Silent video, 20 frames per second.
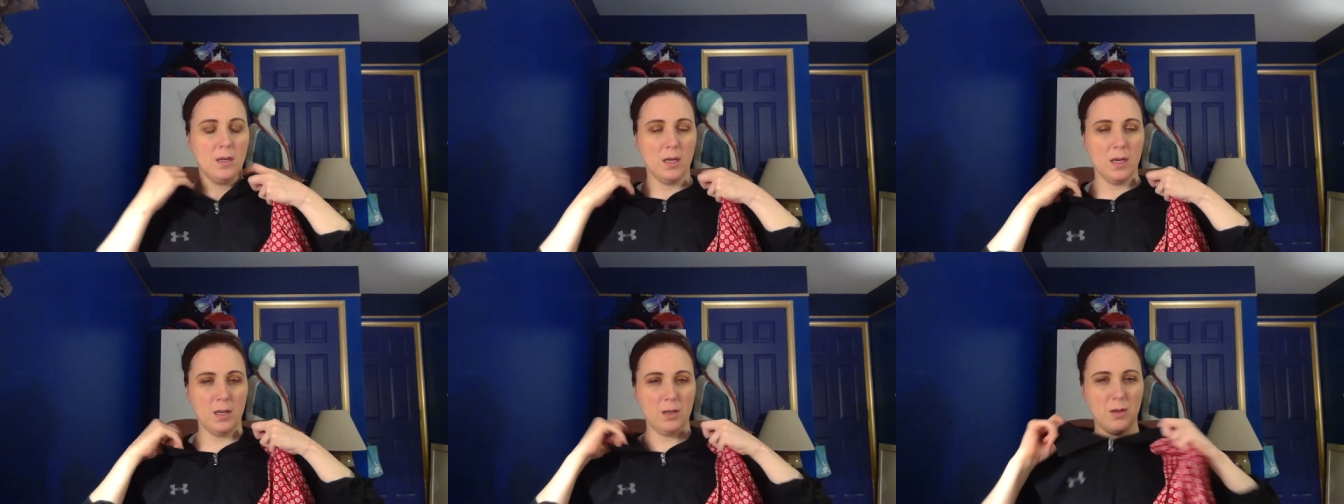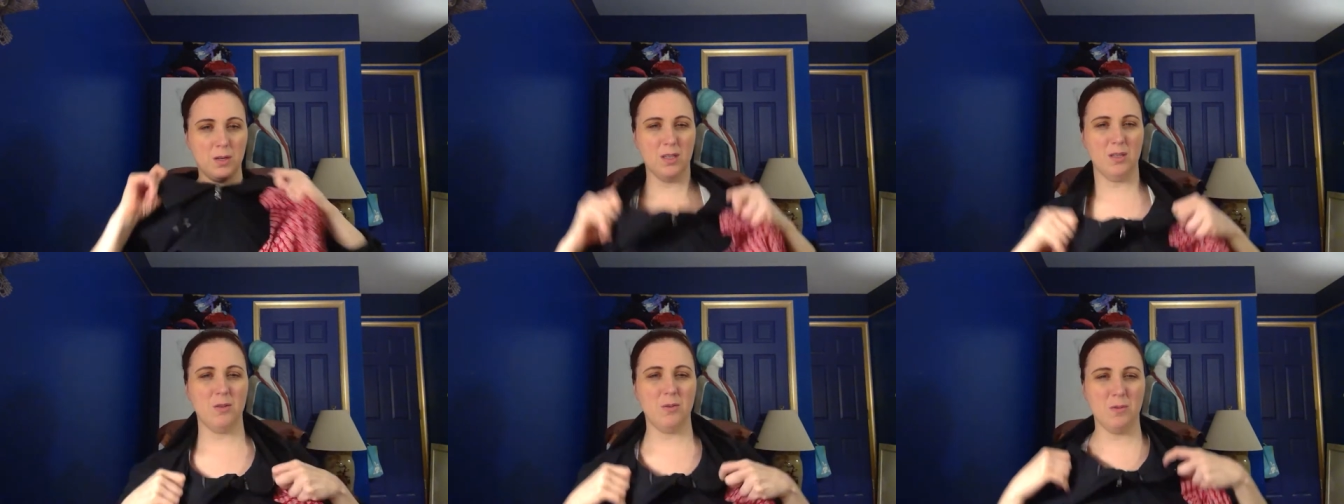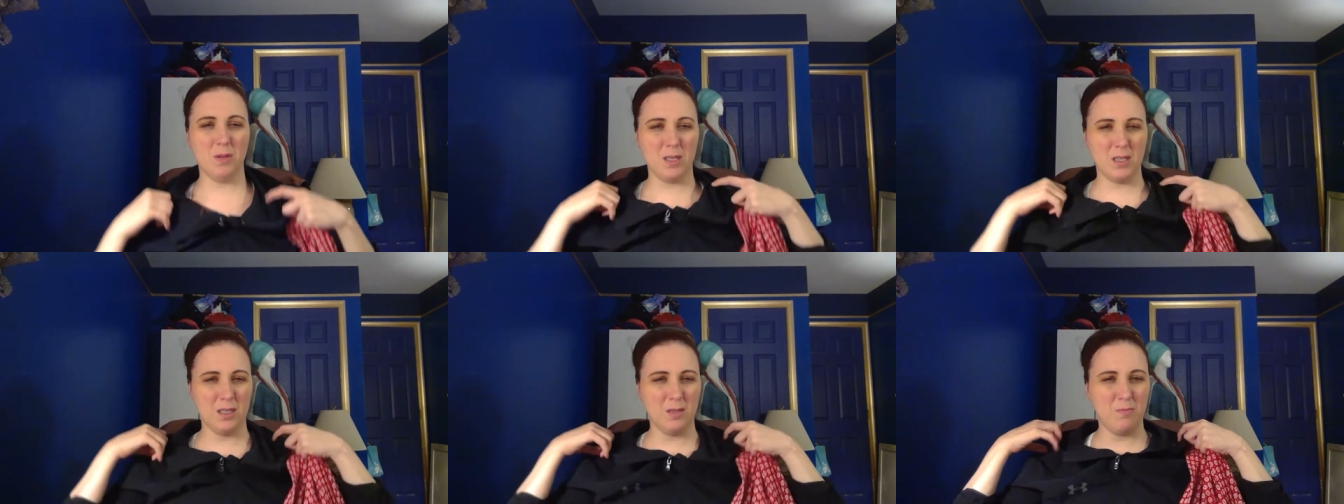And you can do
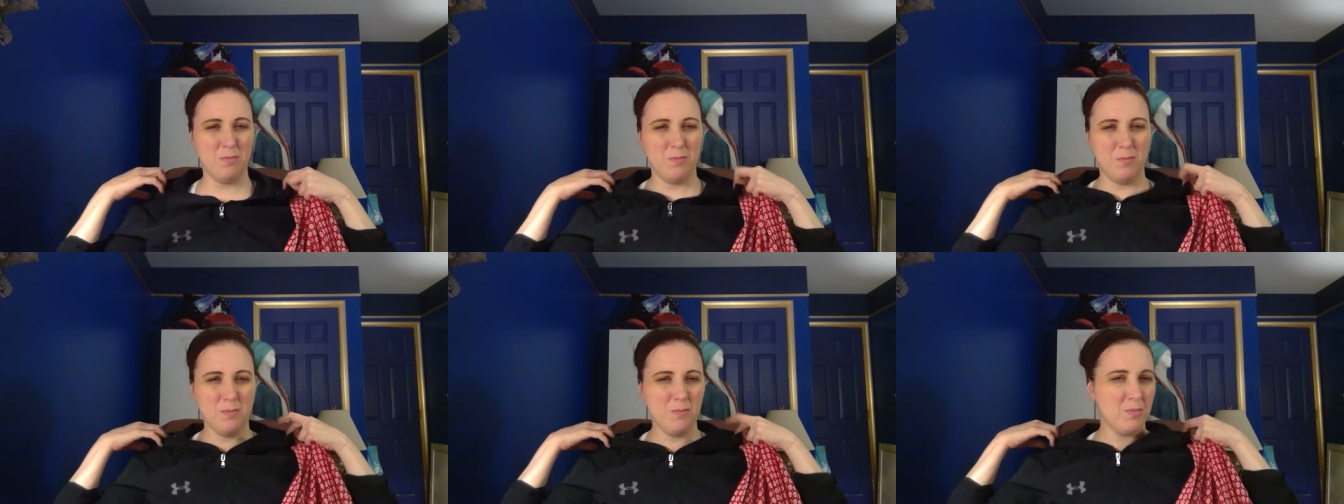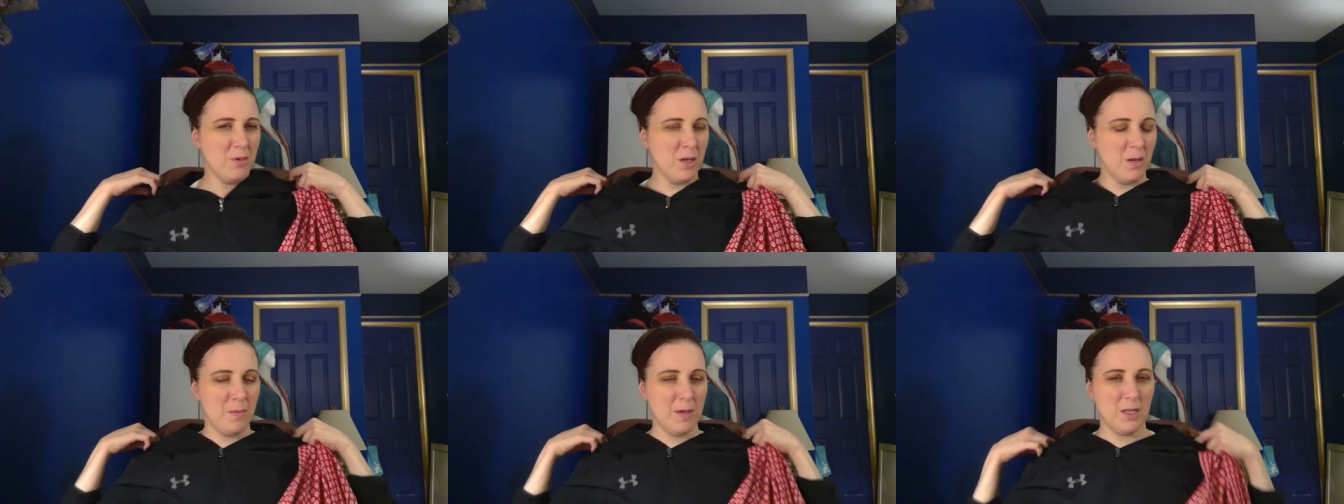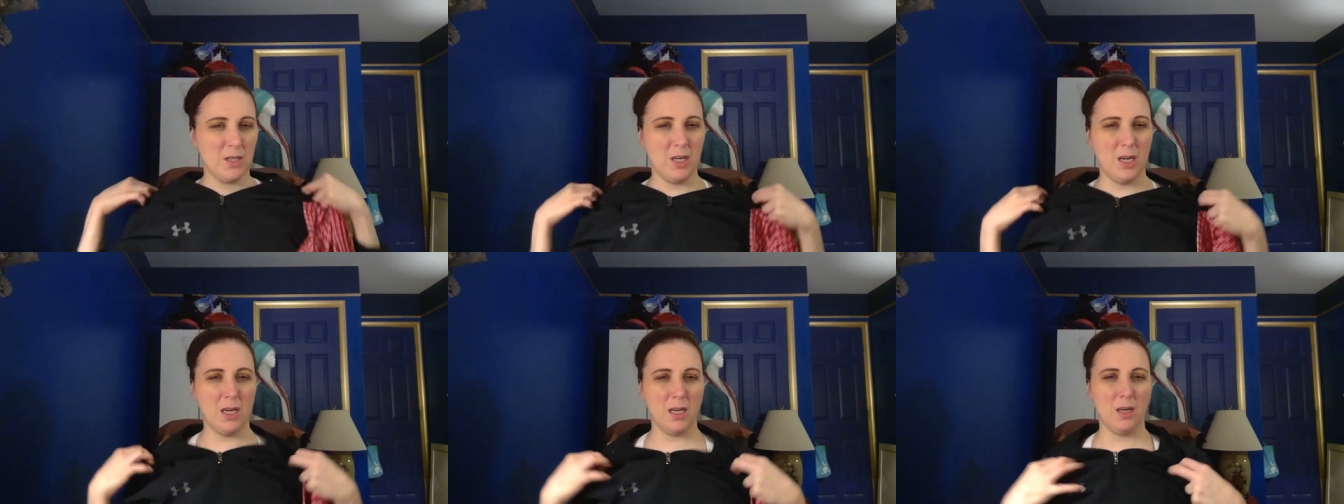this pretty
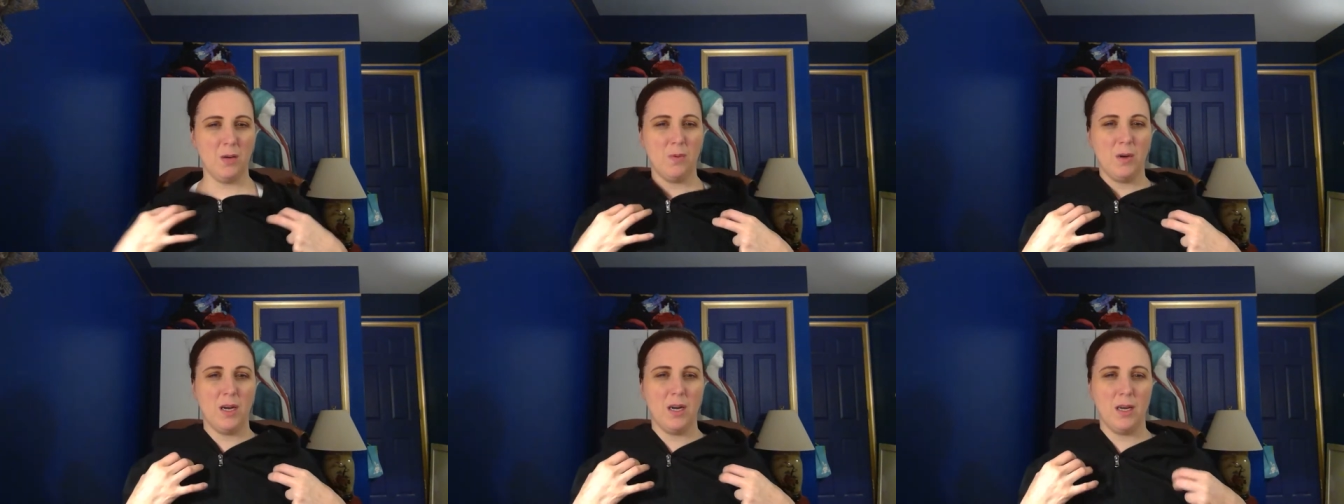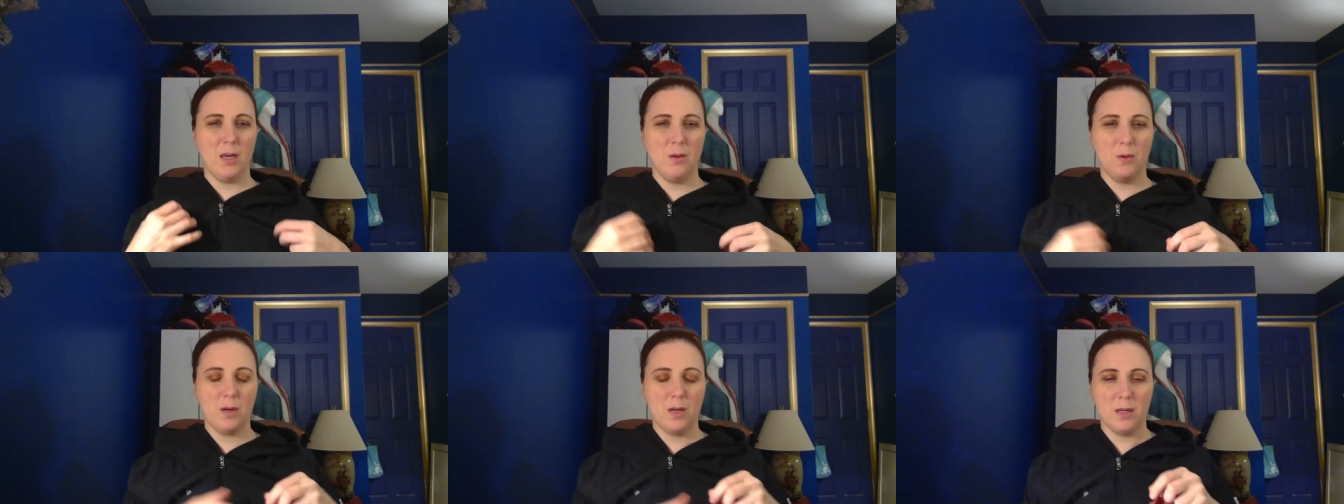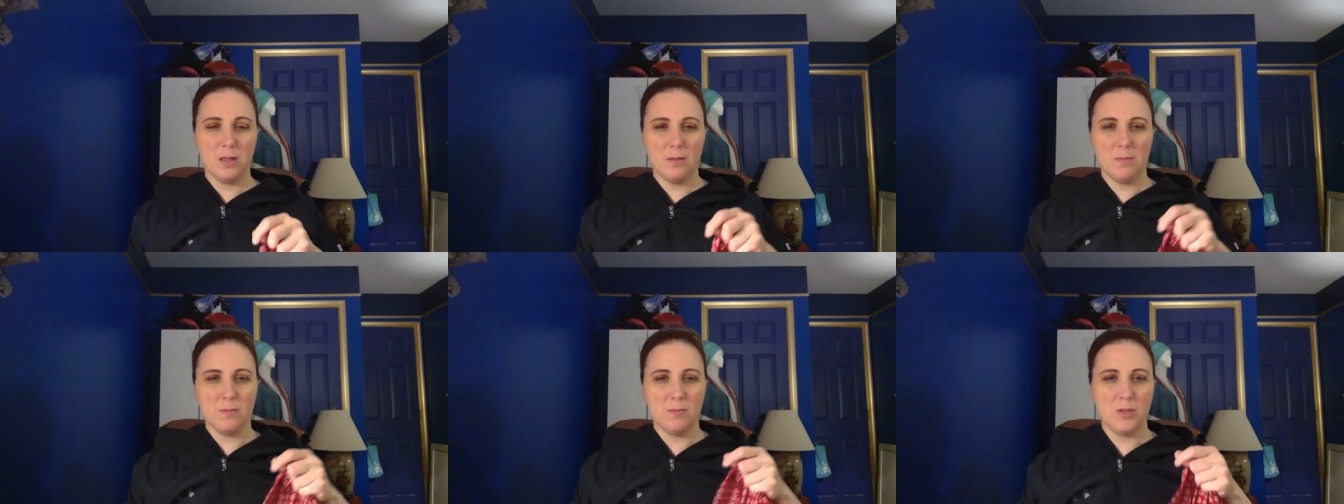much any way. You
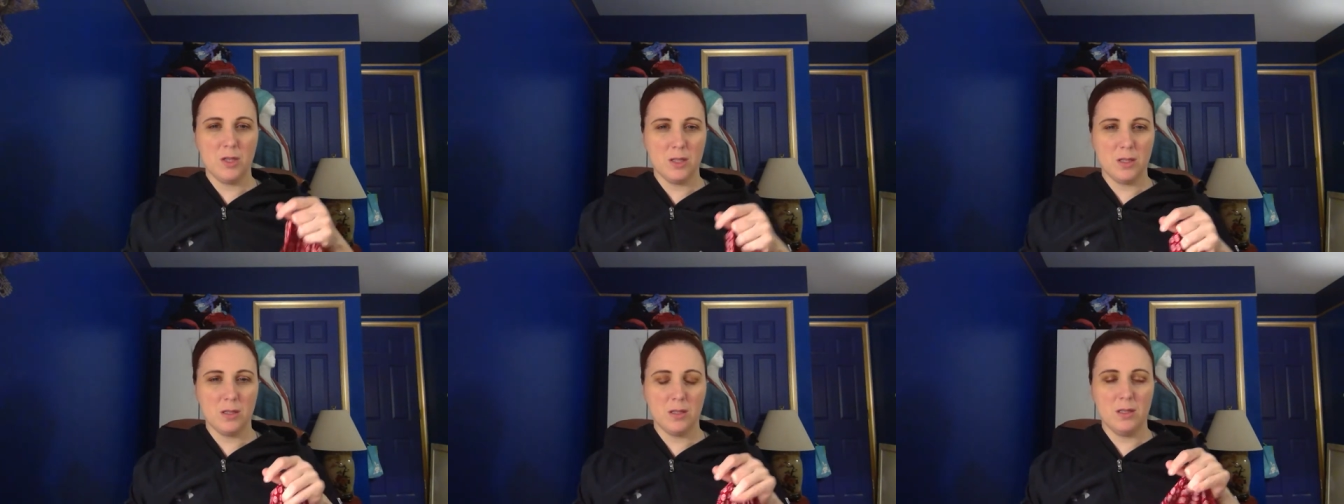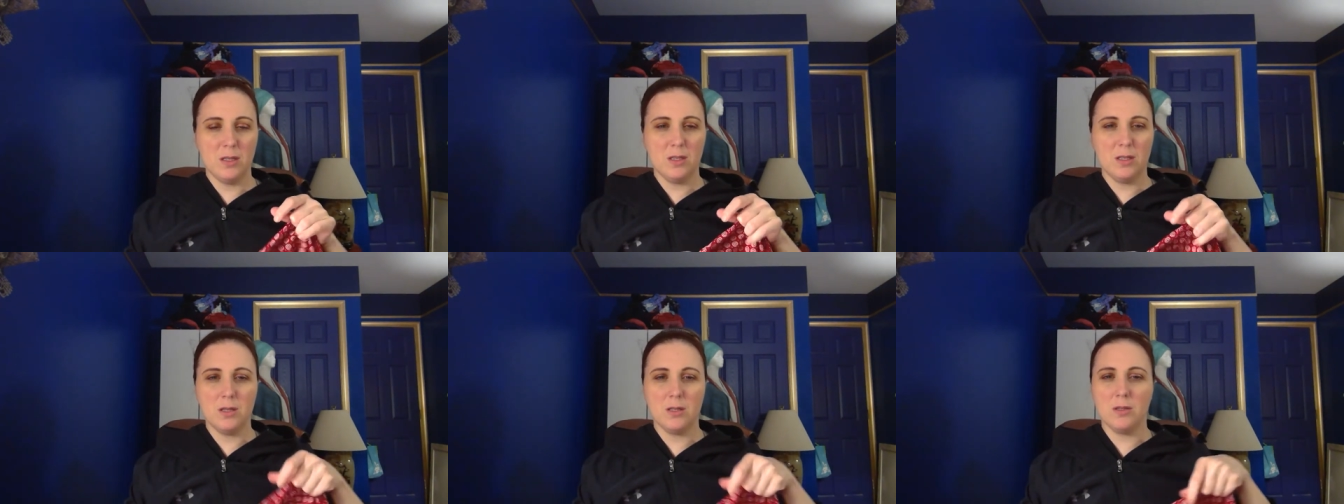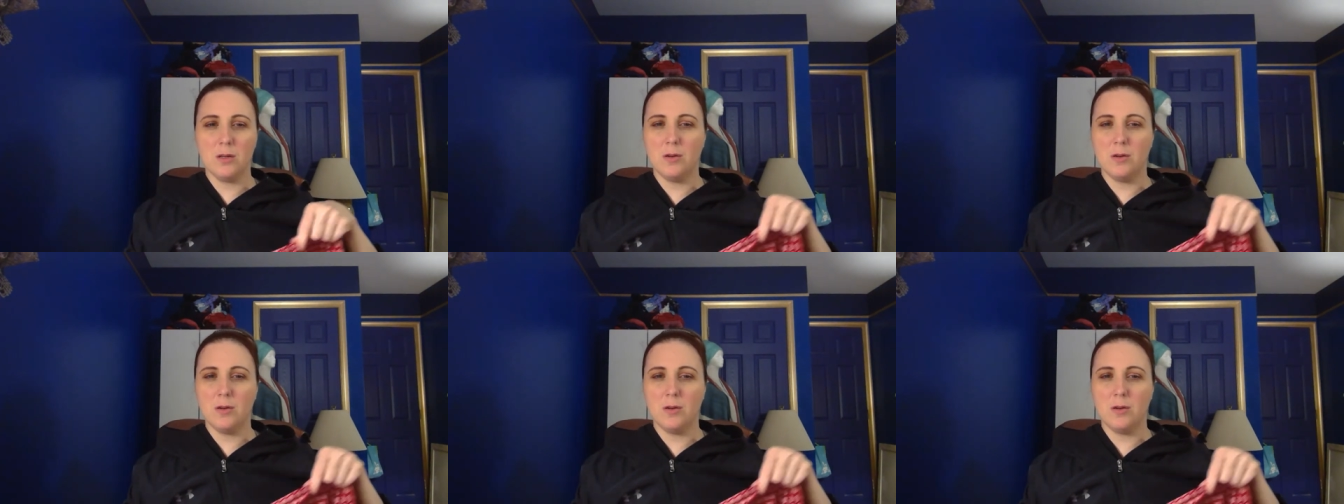can just, just as